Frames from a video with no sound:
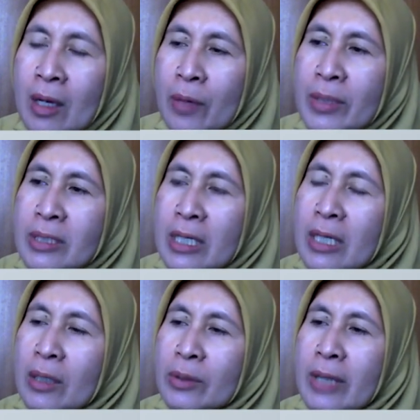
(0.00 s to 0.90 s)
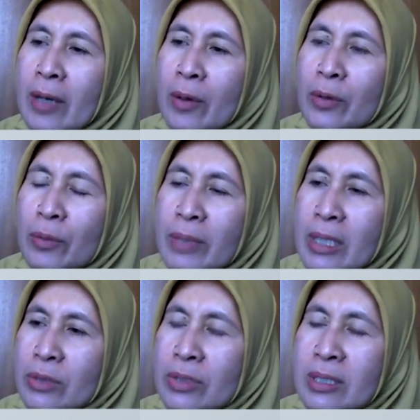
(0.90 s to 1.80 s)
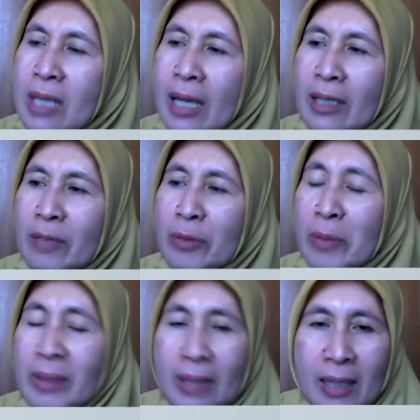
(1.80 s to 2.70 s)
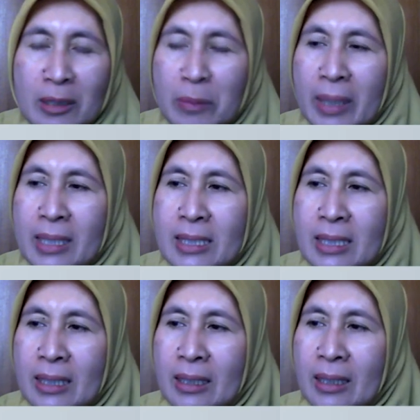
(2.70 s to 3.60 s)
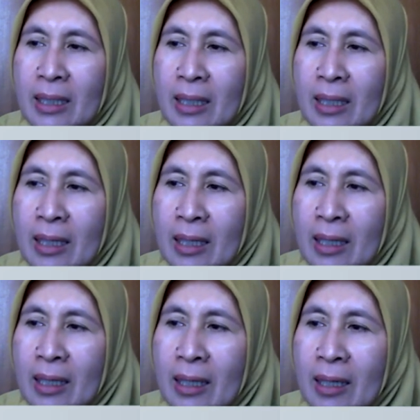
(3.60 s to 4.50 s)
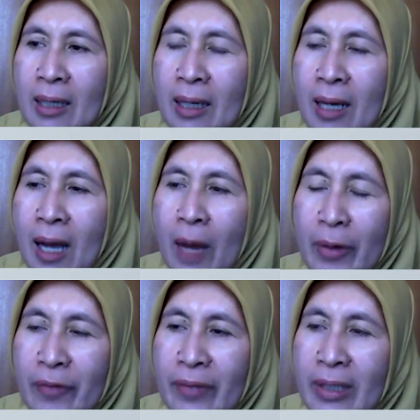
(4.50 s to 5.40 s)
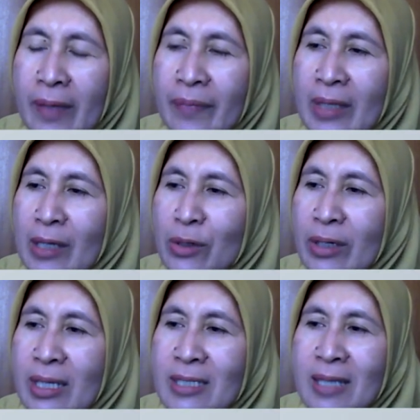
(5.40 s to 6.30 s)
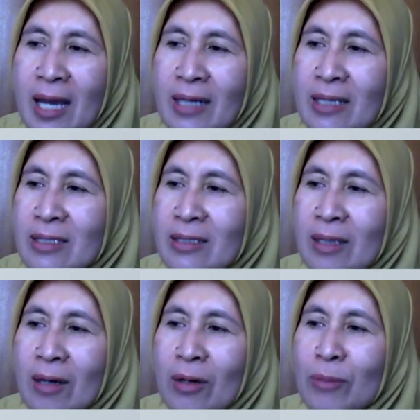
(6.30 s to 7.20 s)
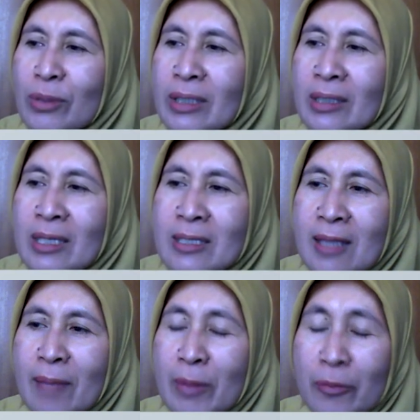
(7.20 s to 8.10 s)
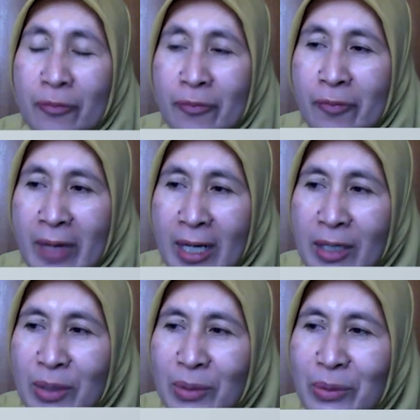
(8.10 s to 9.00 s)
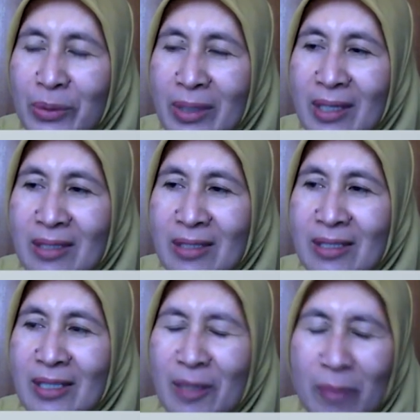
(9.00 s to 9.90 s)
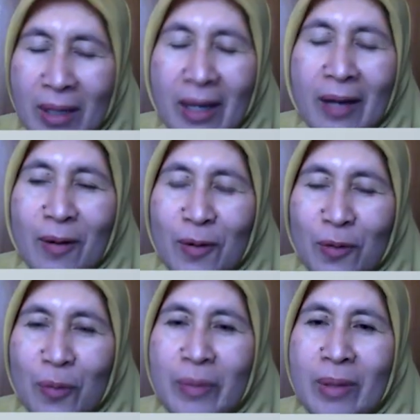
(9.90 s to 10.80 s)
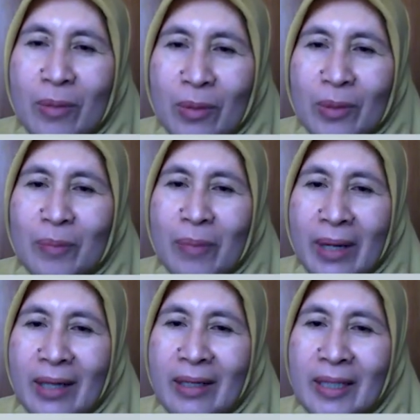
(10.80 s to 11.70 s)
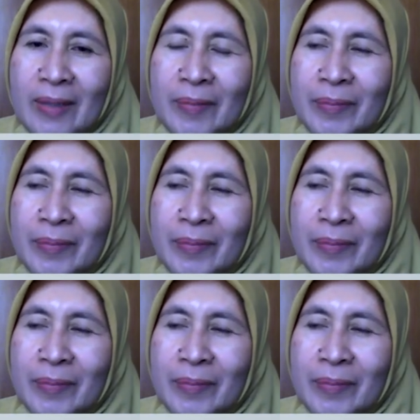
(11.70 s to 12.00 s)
which include economic, social, and environmental dimensions. However, Indonesia doesn't accommodate Islamic value in sustainable economic growth planning.